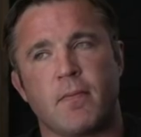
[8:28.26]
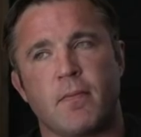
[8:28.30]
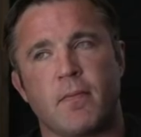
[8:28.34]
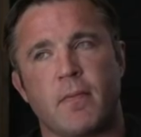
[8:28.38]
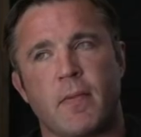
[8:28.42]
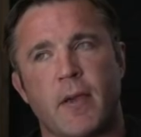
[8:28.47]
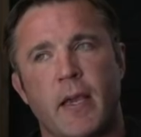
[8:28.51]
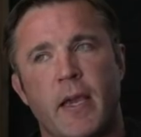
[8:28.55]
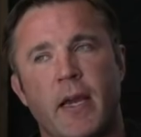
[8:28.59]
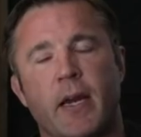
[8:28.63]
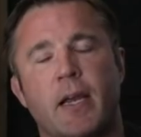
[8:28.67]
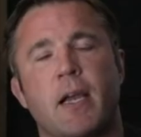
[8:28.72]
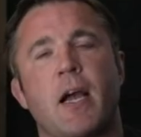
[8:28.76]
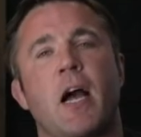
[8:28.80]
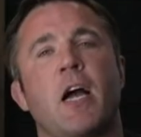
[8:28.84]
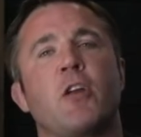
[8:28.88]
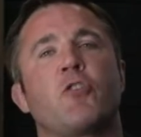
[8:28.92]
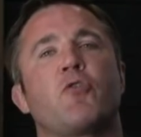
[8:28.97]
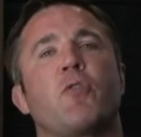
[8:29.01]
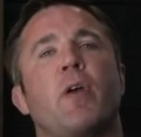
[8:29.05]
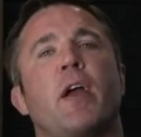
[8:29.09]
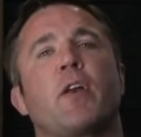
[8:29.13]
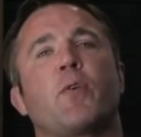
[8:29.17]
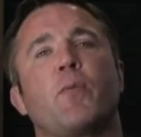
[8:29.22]
he had a
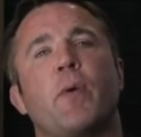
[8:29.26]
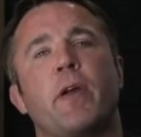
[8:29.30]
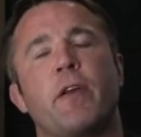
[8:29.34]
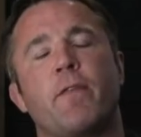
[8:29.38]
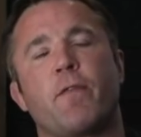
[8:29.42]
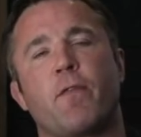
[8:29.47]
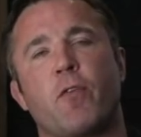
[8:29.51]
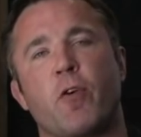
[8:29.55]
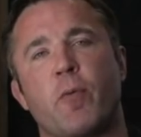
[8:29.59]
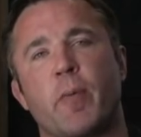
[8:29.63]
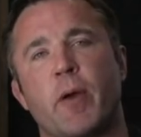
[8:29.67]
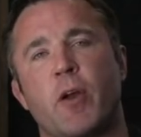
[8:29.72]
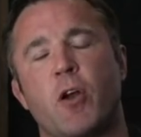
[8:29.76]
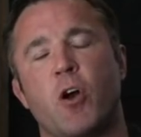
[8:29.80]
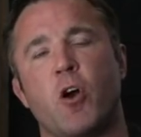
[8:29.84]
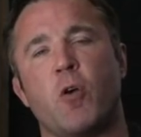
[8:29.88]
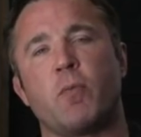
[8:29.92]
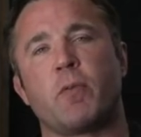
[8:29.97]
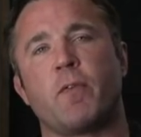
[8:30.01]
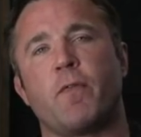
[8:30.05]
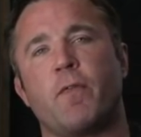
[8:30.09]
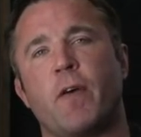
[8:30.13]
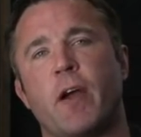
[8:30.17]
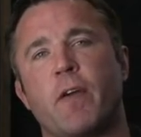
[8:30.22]
contract waiting for him at home
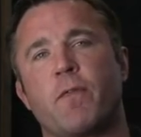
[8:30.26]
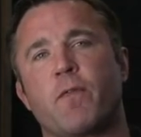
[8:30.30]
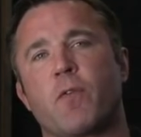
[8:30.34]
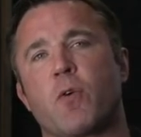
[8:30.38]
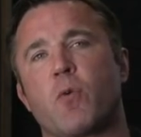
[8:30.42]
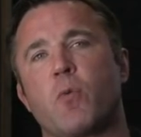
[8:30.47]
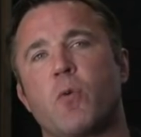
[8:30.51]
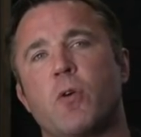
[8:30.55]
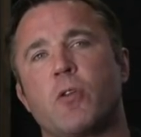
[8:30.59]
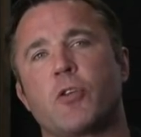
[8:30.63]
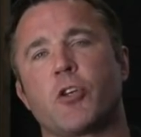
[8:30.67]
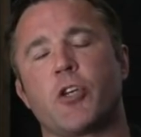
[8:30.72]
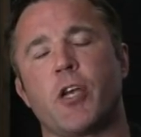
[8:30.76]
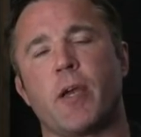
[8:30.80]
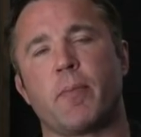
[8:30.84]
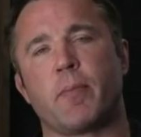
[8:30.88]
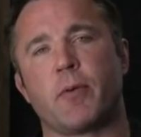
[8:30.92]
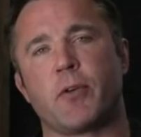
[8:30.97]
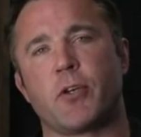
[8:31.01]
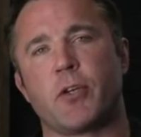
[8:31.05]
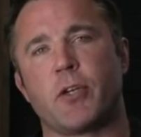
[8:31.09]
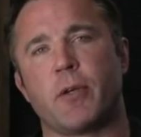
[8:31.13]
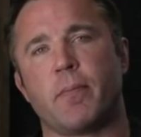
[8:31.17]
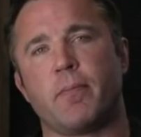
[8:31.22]
to fight for a world
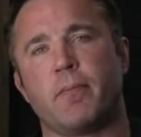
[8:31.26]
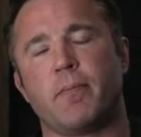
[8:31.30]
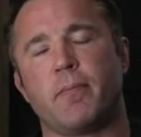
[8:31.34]
championship.